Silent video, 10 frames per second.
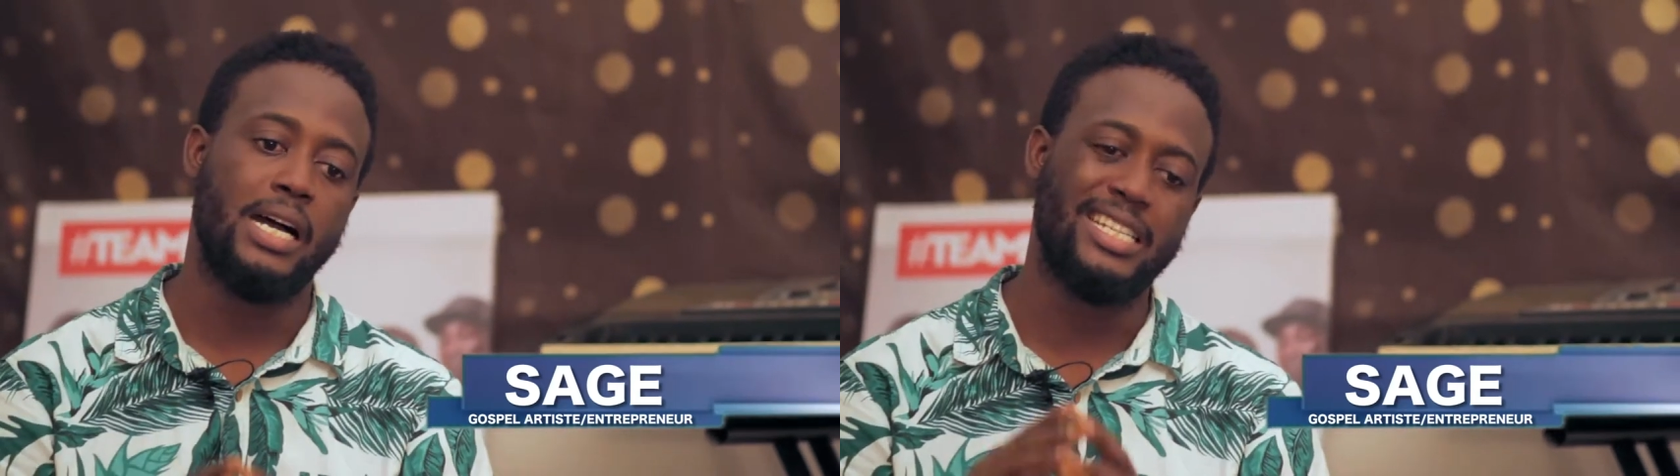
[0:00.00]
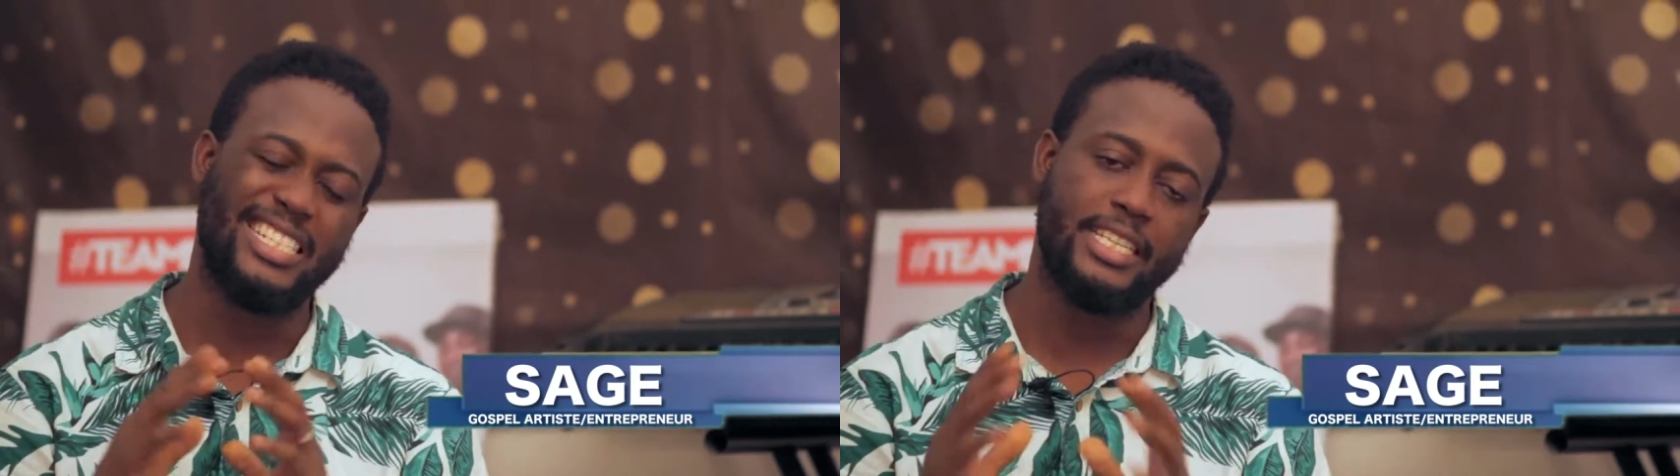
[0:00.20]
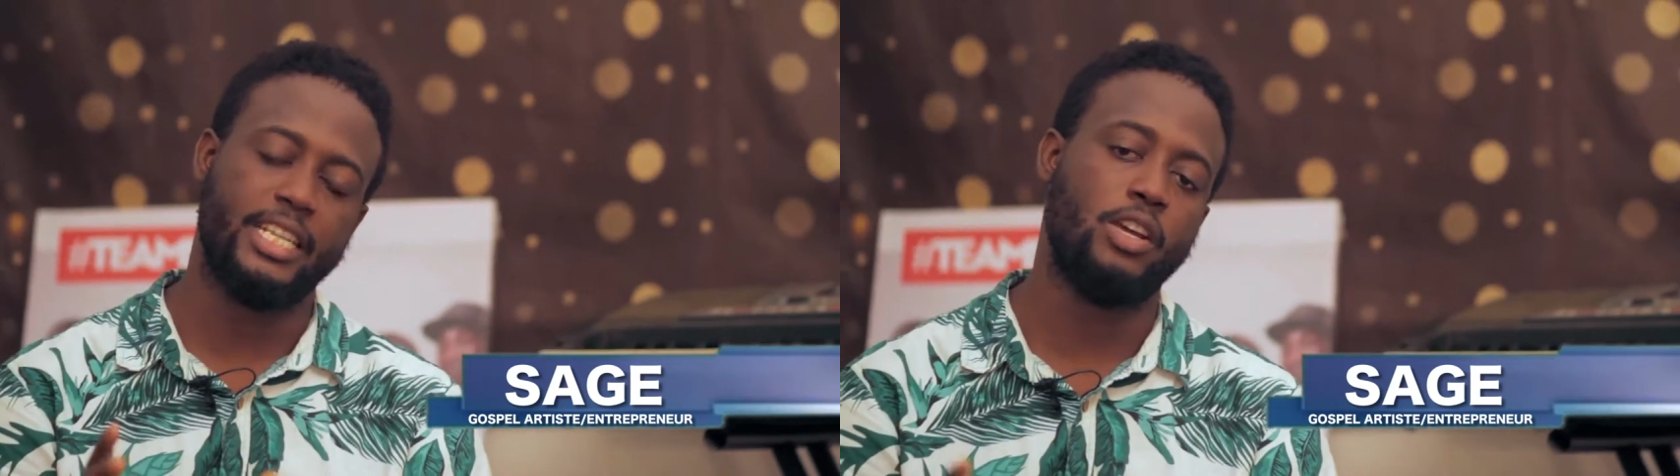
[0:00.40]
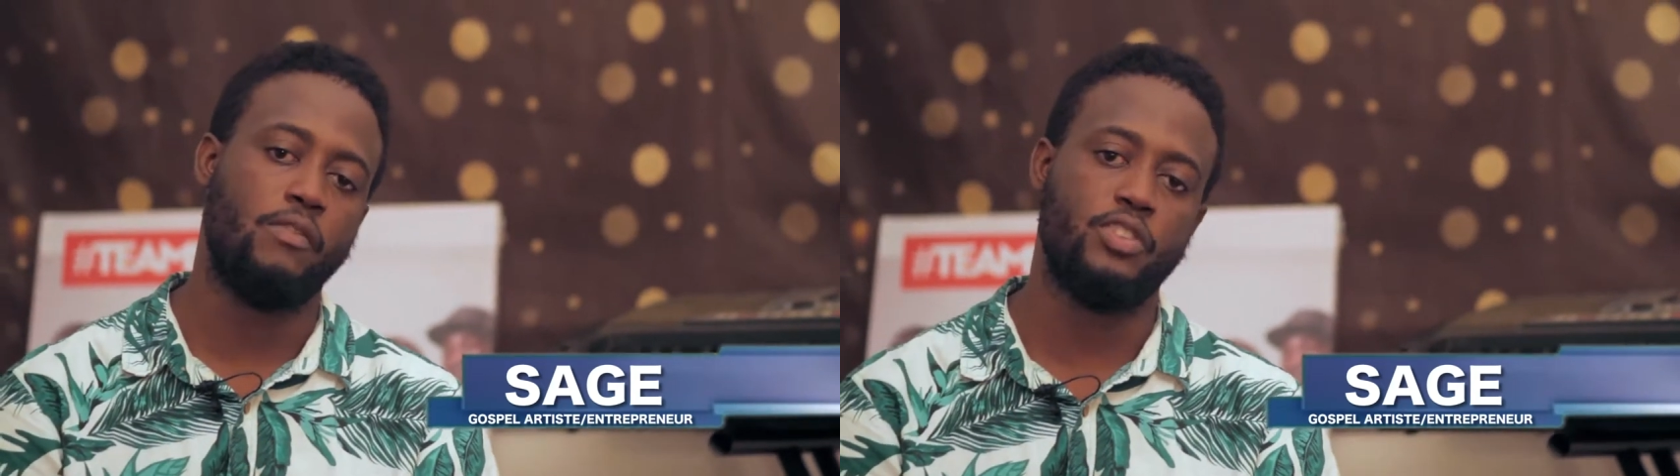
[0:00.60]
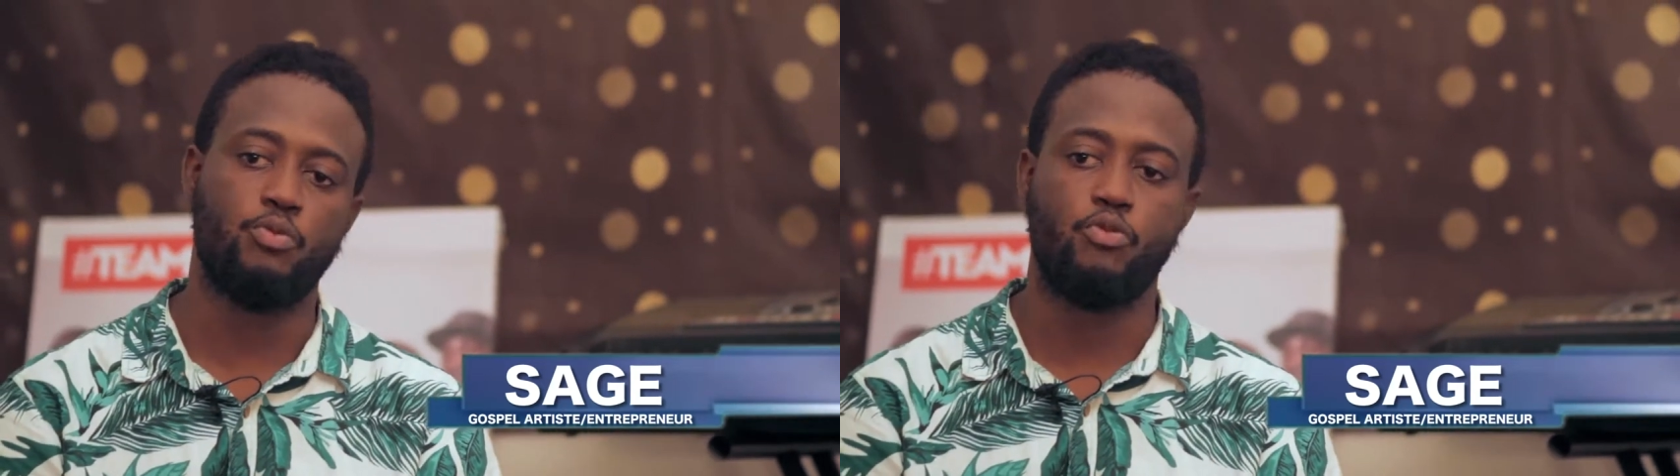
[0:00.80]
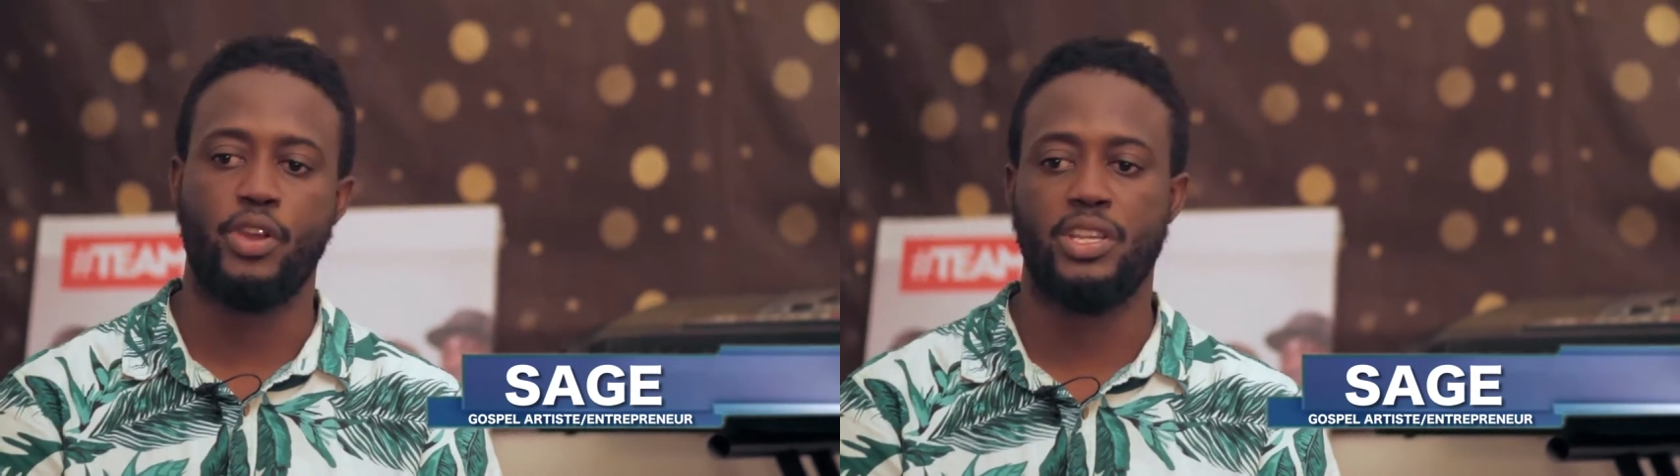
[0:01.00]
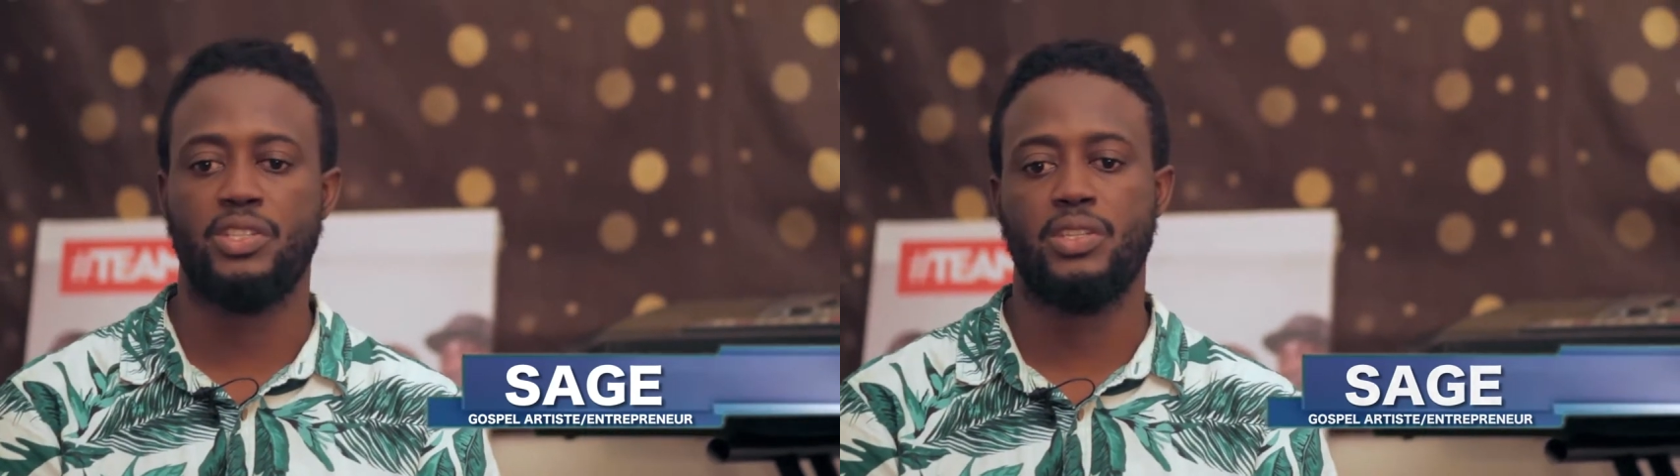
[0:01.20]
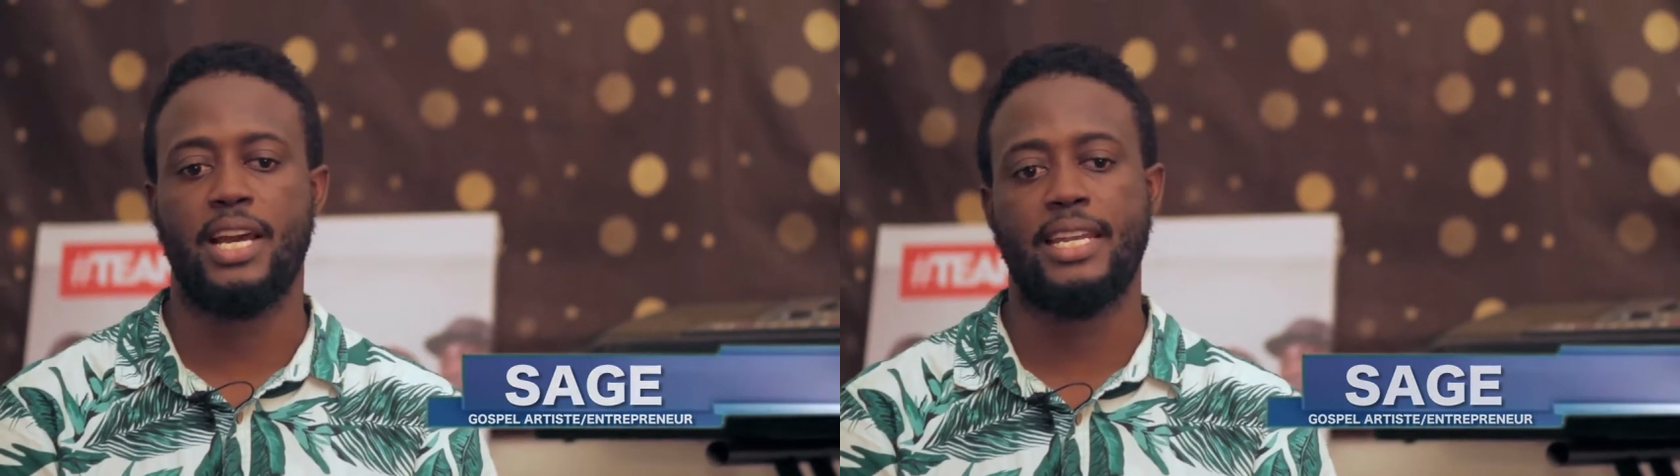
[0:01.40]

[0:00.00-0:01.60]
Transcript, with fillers: and sing of his praise